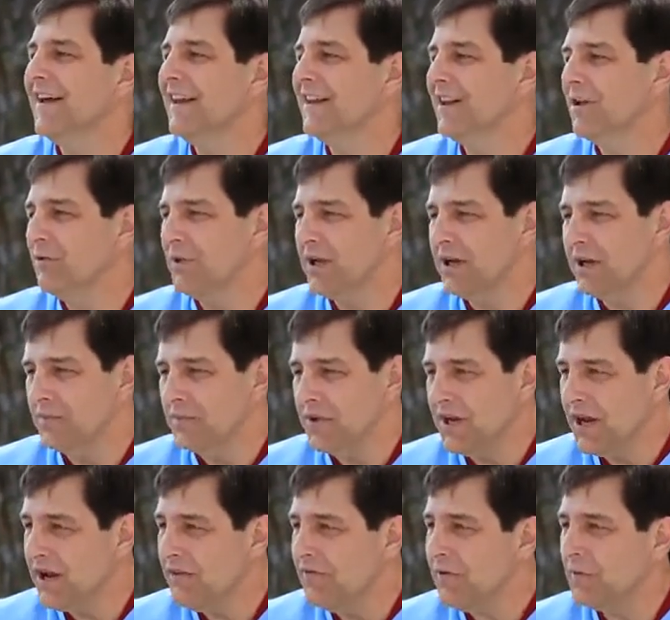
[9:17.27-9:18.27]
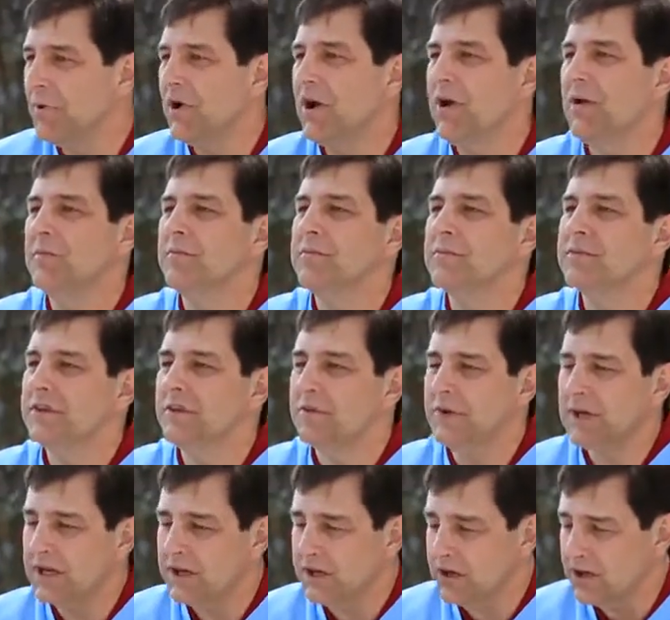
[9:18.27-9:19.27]
and then we get behavior problems
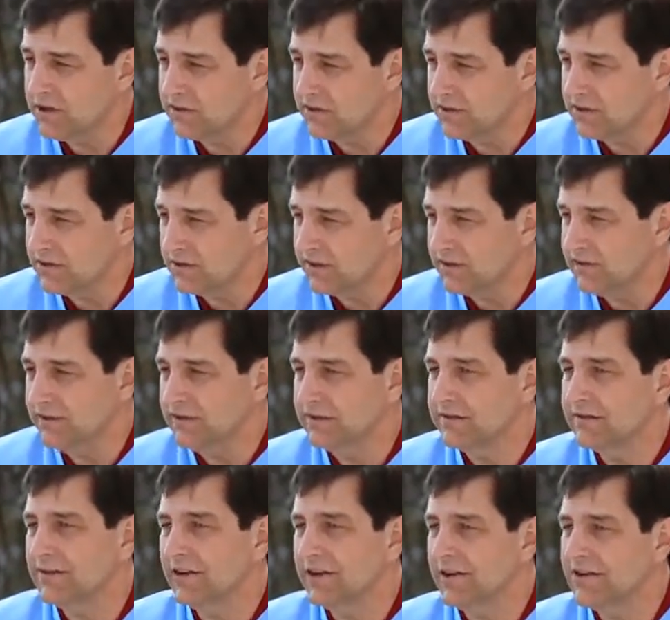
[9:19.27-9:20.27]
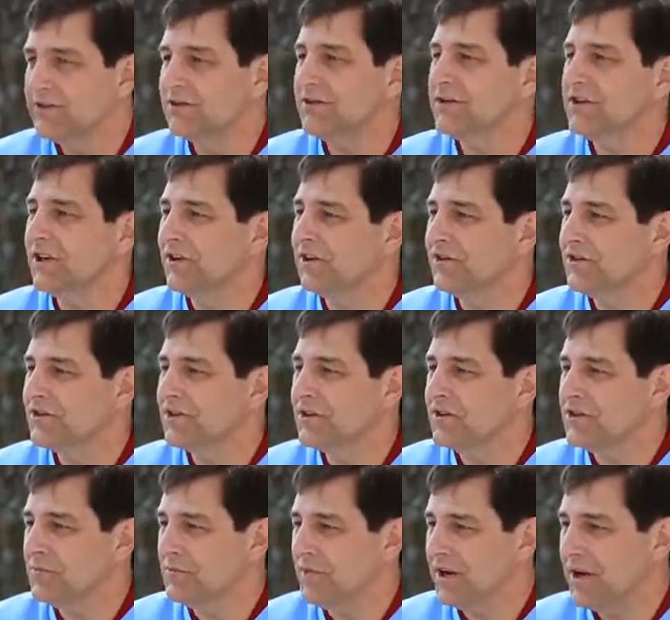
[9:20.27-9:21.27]
and we get dogs in shelters. Dogs are in shelters
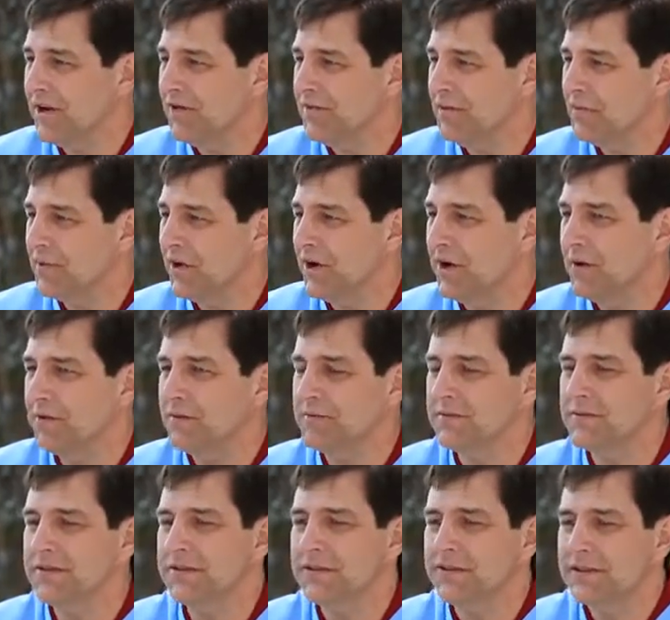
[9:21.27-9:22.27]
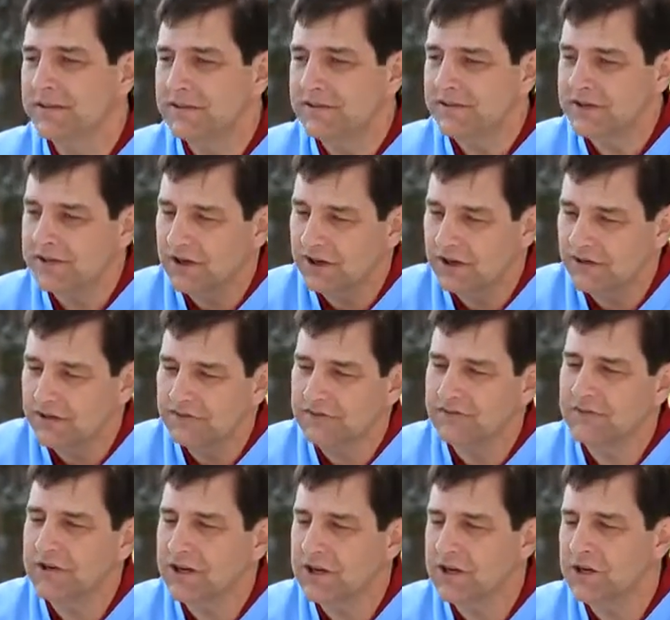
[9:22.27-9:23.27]
because of behavior problems. So
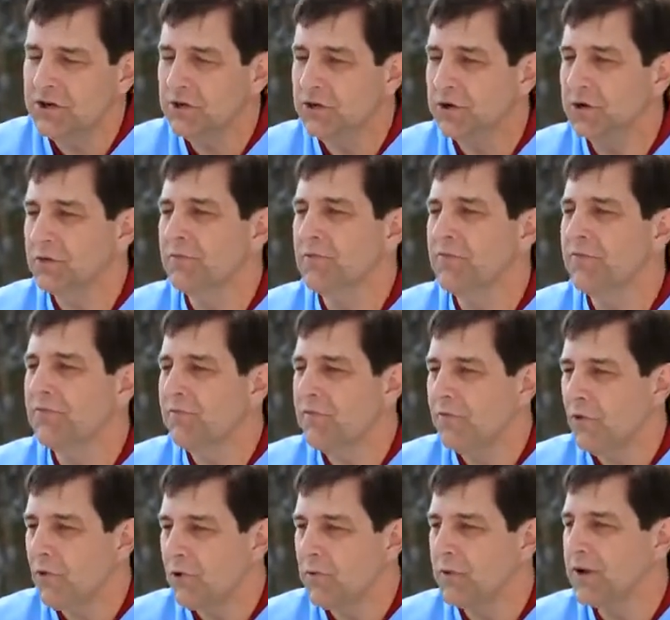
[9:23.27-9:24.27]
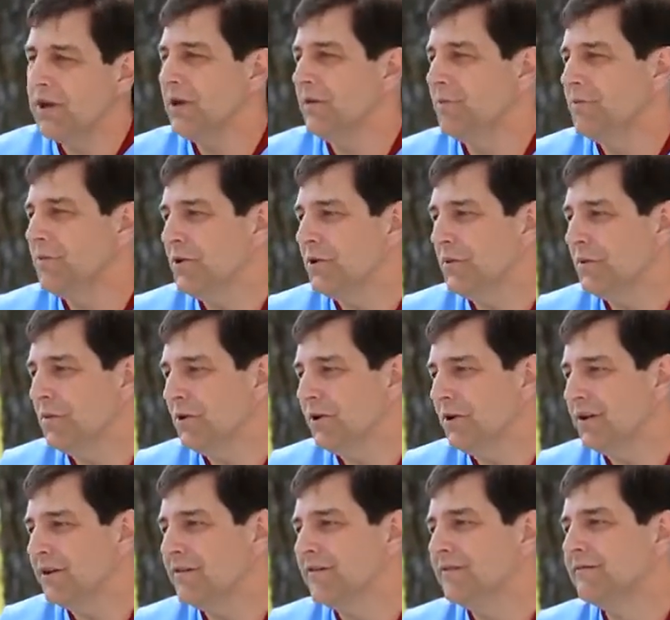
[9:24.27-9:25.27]
we need to do it before we hit
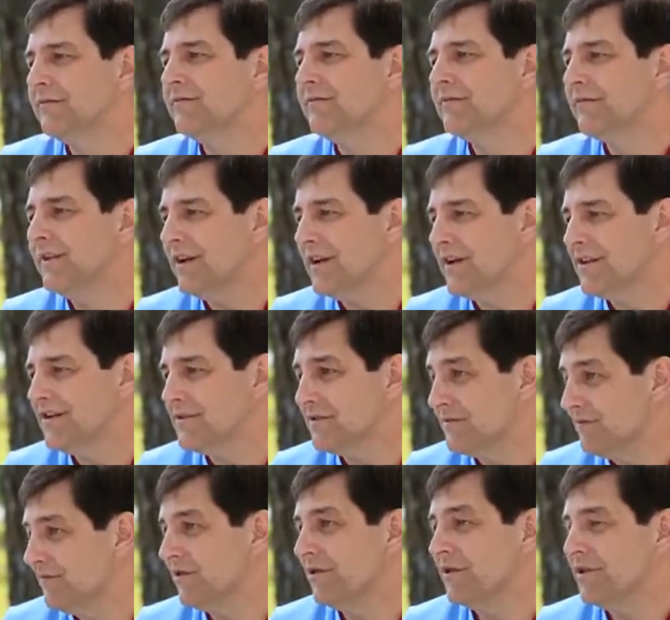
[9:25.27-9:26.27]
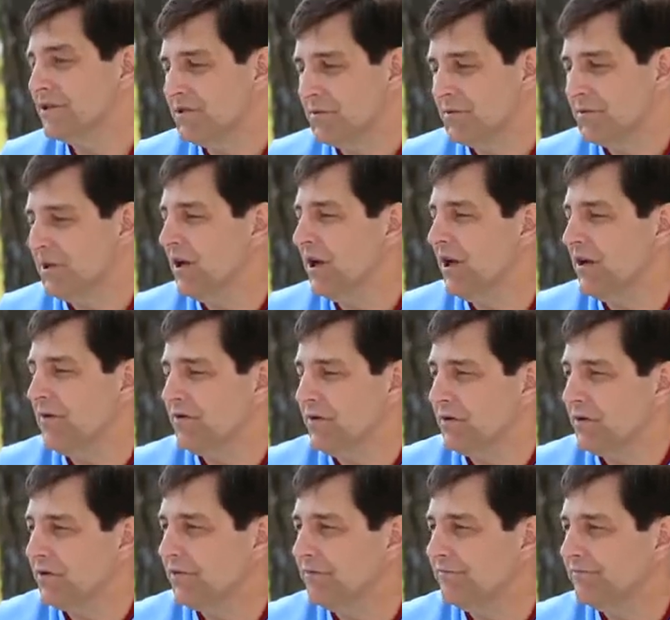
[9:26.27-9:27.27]
puberty, as a
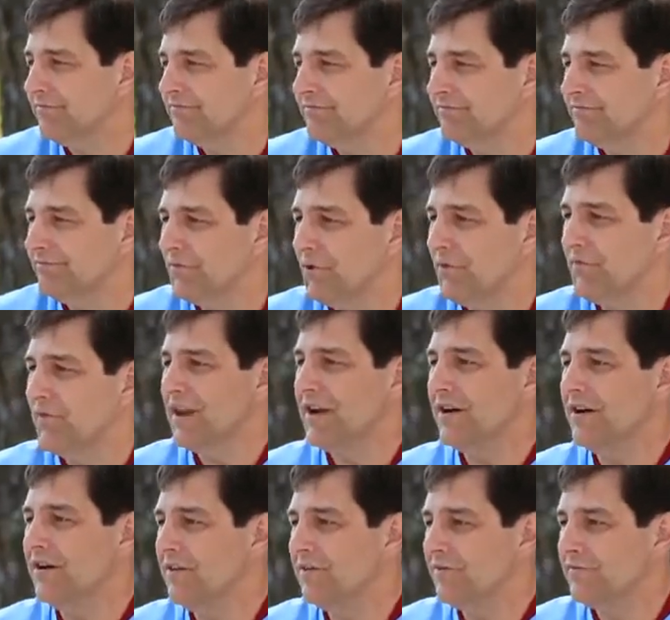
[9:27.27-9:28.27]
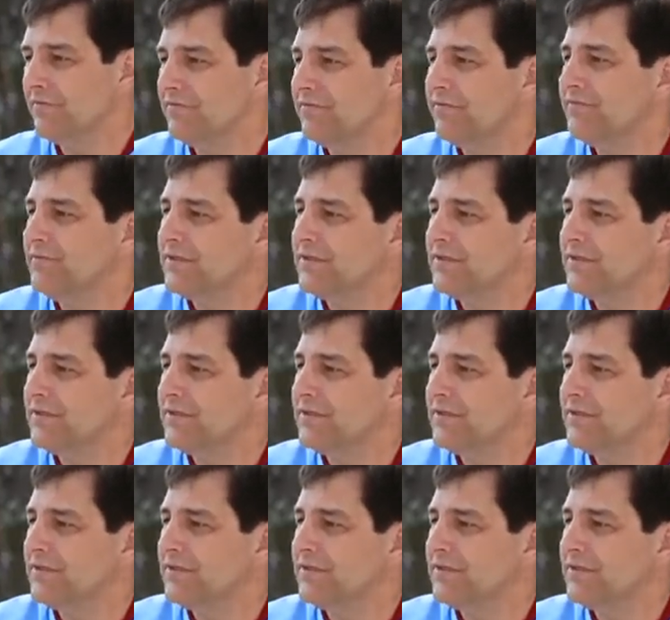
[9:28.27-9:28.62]
behavior preventative